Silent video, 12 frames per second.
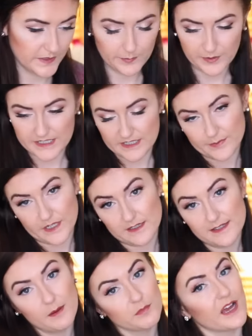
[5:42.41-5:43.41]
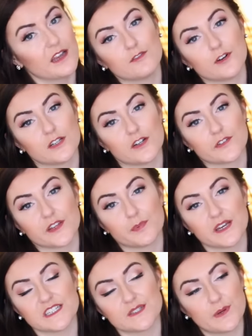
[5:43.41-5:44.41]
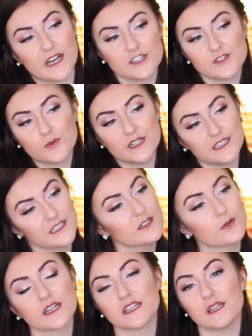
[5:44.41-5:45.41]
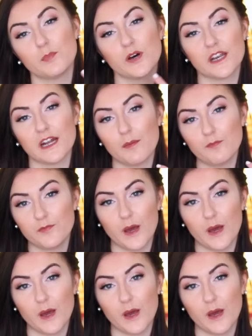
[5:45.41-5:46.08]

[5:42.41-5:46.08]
the place because I'm kind of all over the place, but I just wanted to quickly put it up,